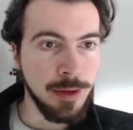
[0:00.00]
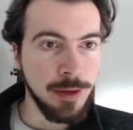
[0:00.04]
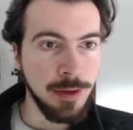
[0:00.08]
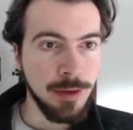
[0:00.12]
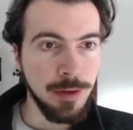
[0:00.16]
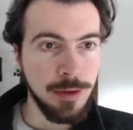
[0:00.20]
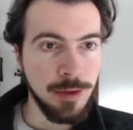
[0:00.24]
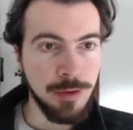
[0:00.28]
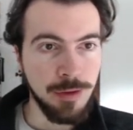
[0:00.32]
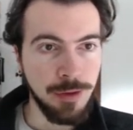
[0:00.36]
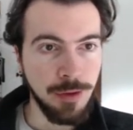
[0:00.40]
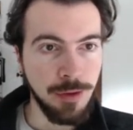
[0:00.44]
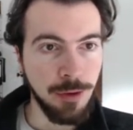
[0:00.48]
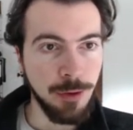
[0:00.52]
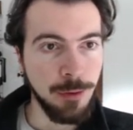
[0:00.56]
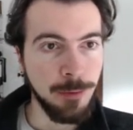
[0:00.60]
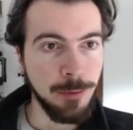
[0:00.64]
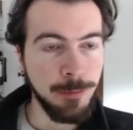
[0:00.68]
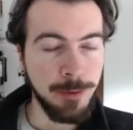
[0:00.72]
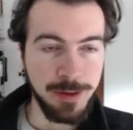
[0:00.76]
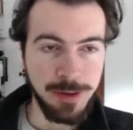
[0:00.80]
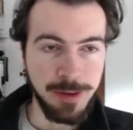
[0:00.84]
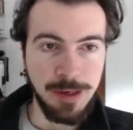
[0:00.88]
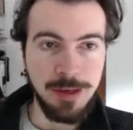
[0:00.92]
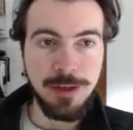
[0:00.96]
So
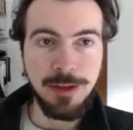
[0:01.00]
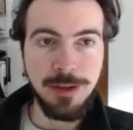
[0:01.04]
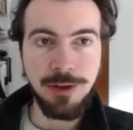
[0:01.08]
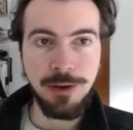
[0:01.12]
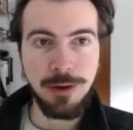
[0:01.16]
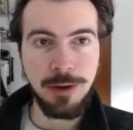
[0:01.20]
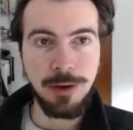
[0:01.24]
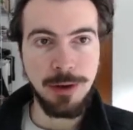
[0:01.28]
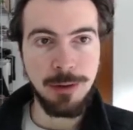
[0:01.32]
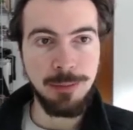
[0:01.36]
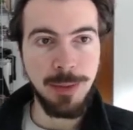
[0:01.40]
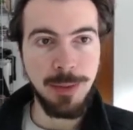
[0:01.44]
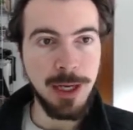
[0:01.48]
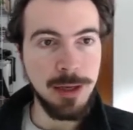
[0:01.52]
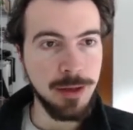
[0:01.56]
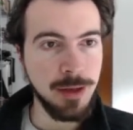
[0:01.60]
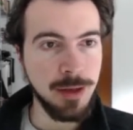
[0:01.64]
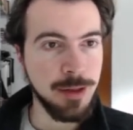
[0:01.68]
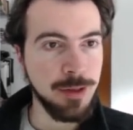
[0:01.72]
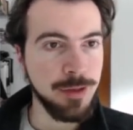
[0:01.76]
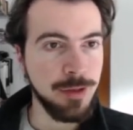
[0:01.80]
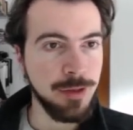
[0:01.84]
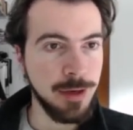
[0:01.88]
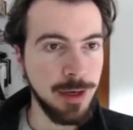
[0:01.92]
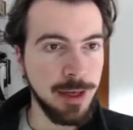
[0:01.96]
within your MUQ
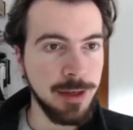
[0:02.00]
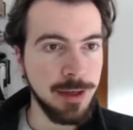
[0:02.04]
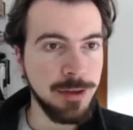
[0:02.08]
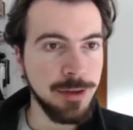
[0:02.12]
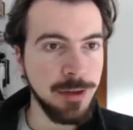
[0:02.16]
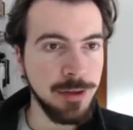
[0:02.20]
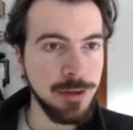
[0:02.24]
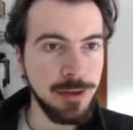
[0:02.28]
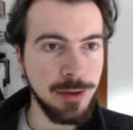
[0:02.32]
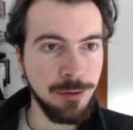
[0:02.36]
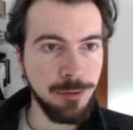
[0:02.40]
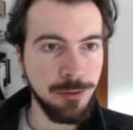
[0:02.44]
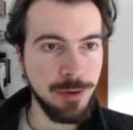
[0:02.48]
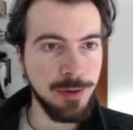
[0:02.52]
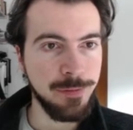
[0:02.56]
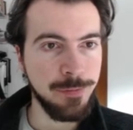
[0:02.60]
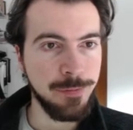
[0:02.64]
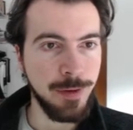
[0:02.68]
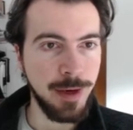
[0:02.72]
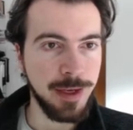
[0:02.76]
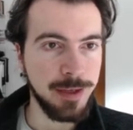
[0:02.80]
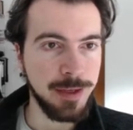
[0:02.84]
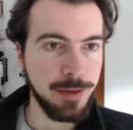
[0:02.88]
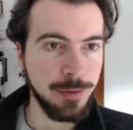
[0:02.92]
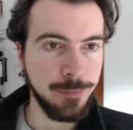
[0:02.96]
installation, you will
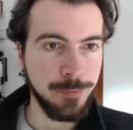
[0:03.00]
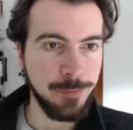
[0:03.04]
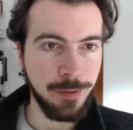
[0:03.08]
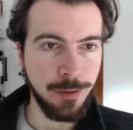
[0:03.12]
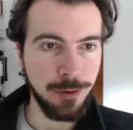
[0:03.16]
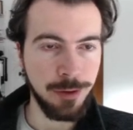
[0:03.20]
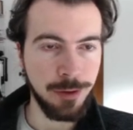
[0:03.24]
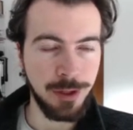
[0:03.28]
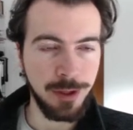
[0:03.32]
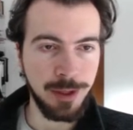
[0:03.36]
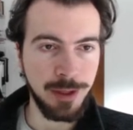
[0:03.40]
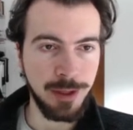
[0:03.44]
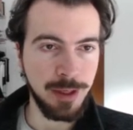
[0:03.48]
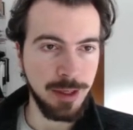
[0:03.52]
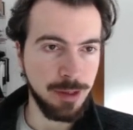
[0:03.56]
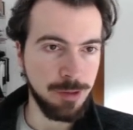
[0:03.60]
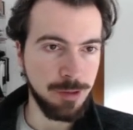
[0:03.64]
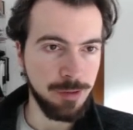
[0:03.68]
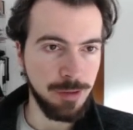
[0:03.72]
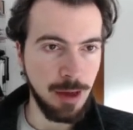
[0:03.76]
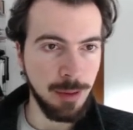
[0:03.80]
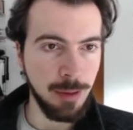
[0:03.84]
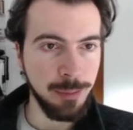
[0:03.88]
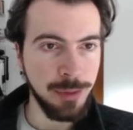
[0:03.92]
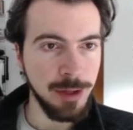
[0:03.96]
find a folder
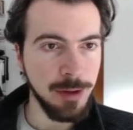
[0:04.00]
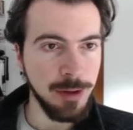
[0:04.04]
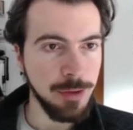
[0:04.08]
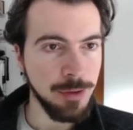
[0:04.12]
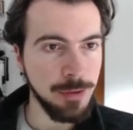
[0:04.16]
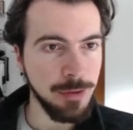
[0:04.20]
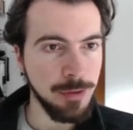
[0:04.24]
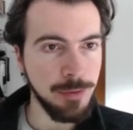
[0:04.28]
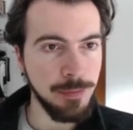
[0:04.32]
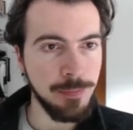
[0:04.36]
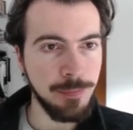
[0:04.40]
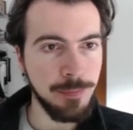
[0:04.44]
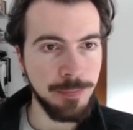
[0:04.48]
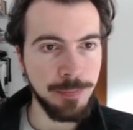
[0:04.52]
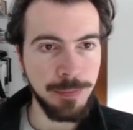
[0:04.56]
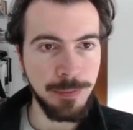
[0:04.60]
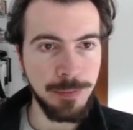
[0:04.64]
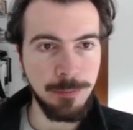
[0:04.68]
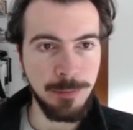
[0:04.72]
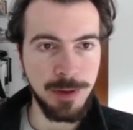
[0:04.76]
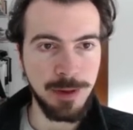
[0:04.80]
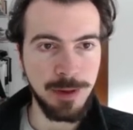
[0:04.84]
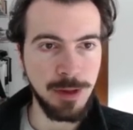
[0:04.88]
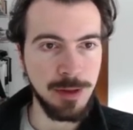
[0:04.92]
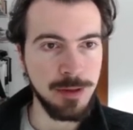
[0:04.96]
examples.
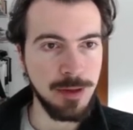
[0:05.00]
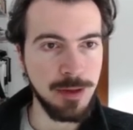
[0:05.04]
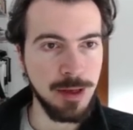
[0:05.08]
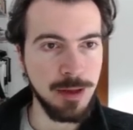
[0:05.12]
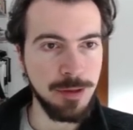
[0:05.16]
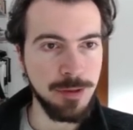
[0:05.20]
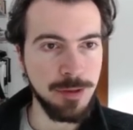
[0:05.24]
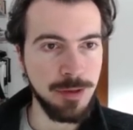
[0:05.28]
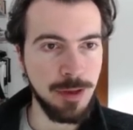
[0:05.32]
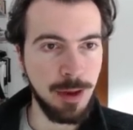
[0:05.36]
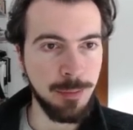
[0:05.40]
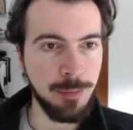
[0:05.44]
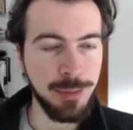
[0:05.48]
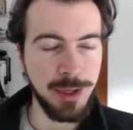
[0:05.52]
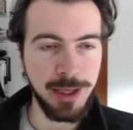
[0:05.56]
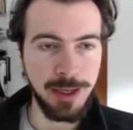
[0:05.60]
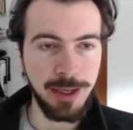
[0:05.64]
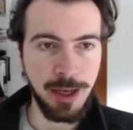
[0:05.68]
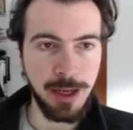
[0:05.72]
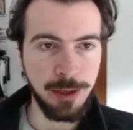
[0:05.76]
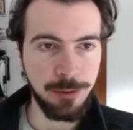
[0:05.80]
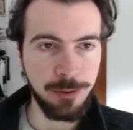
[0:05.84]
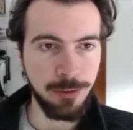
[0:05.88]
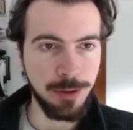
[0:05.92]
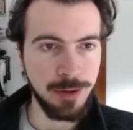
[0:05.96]
Within that, sampling
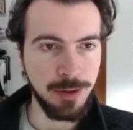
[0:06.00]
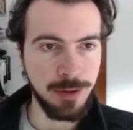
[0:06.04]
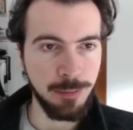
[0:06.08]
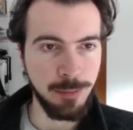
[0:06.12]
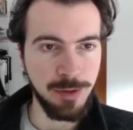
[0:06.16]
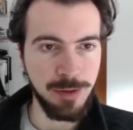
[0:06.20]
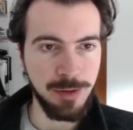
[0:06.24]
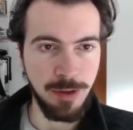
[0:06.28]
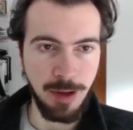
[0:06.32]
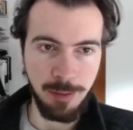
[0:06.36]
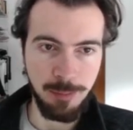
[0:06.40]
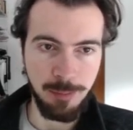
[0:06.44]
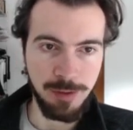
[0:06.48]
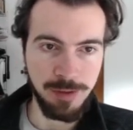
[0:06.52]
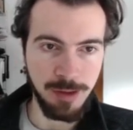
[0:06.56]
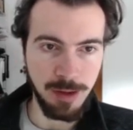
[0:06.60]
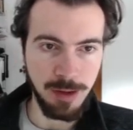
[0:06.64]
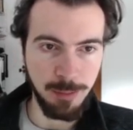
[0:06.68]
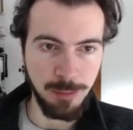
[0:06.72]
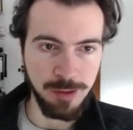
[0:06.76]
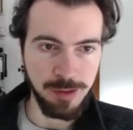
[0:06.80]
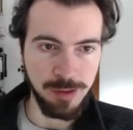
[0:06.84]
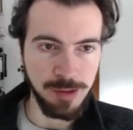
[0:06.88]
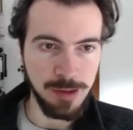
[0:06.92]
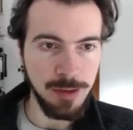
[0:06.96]
algorithms
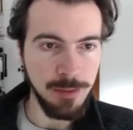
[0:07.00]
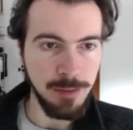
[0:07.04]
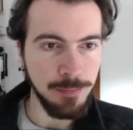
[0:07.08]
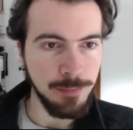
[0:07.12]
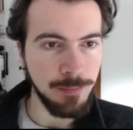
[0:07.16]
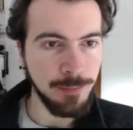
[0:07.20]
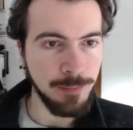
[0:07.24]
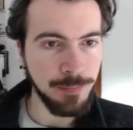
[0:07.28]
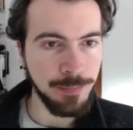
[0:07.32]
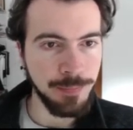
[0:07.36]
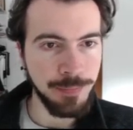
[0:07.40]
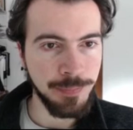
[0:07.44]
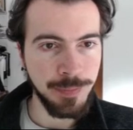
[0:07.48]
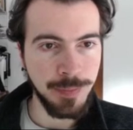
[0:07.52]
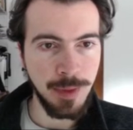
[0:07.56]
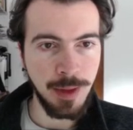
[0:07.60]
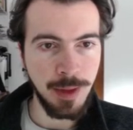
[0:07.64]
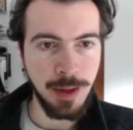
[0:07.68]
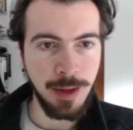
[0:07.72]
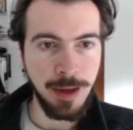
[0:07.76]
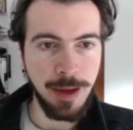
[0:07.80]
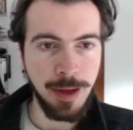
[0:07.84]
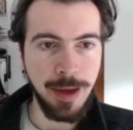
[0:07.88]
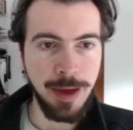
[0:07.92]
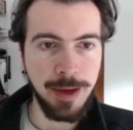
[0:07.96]
MCMC
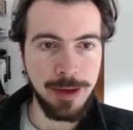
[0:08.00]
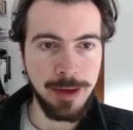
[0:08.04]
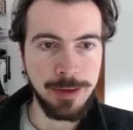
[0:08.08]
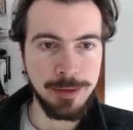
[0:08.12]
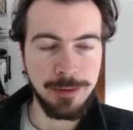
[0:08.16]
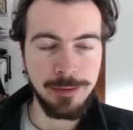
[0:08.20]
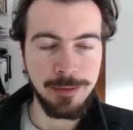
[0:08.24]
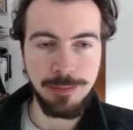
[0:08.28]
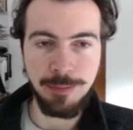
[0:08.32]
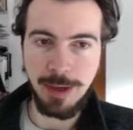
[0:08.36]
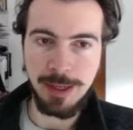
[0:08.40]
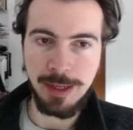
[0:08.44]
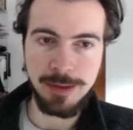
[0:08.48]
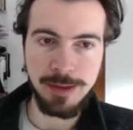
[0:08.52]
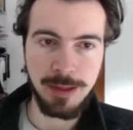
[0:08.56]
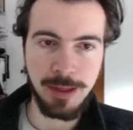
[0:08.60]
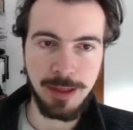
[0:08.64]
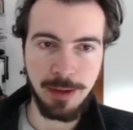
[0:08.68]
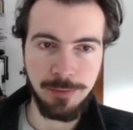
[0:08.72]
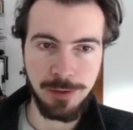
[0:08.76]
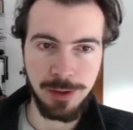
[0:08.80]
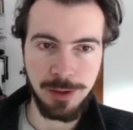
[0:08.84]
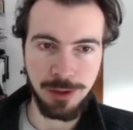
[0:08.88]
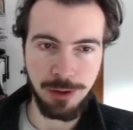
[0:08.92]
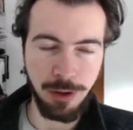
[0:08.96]
and
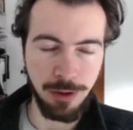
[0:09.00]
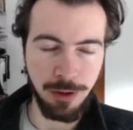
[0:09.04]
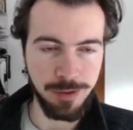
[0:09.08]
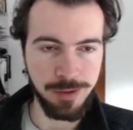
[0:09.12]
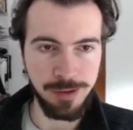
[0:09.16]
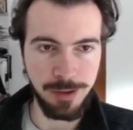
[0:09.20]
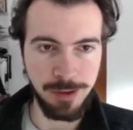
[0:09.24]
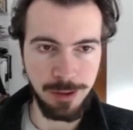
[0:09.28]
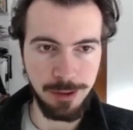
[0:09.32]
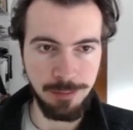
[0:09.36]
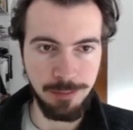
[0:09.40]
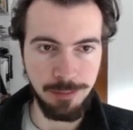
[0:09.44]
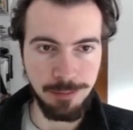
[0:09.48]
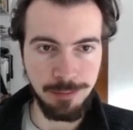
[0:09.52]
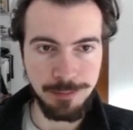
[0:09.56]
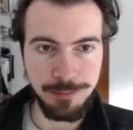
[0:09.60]
multi-level Gaussian.